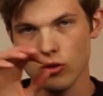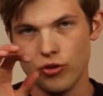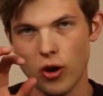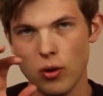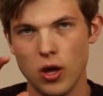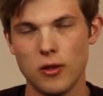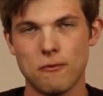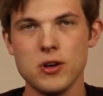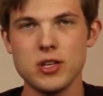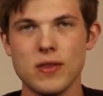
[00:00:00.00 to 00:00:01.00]
So the
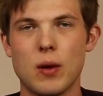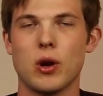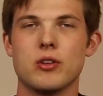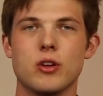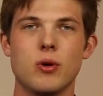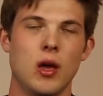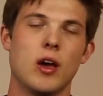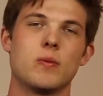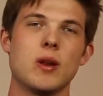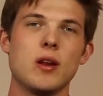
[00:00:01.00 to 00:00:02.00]
first thing that I want to do
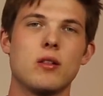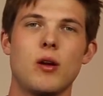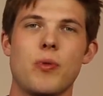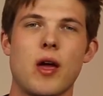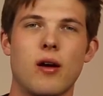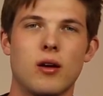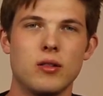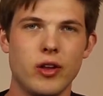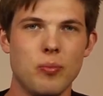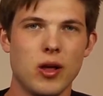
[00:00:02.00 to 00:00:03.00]
is we need to clear up the air a
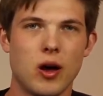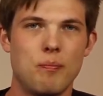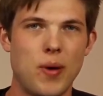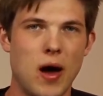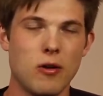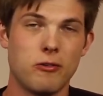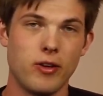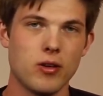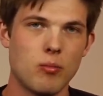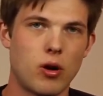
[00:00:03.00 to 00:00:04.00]
little bit about
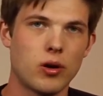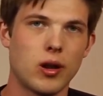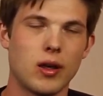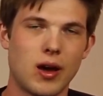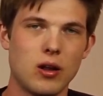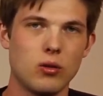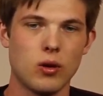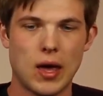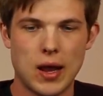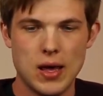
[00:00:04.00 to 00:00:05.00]
affiliate marketing, kind of
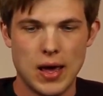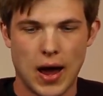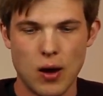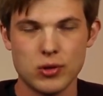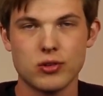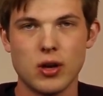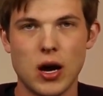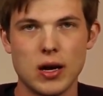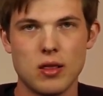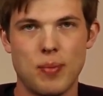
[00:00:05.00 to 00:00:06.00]
look at how it's
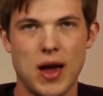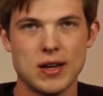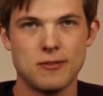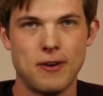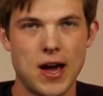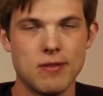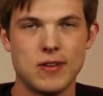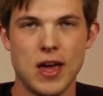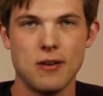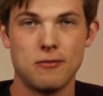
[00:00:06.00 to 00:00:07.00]
gone in the past 5,
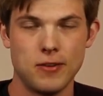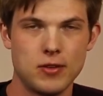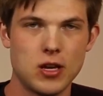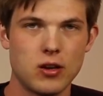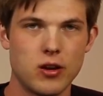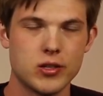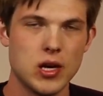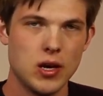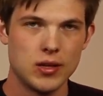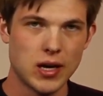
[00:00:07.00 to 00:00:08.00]
10, 15 years.
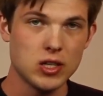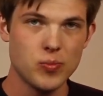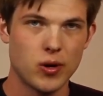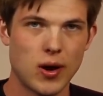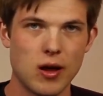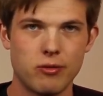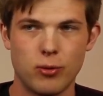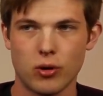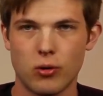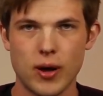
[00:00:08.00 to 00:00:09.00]
It's actually been around
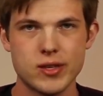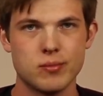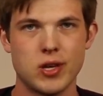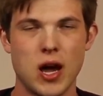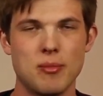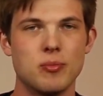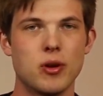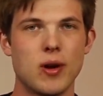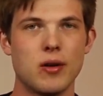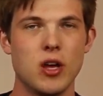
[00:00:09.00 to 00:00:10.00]
for quite some time. It's
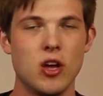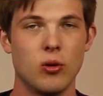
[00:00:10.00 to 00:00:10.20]
been around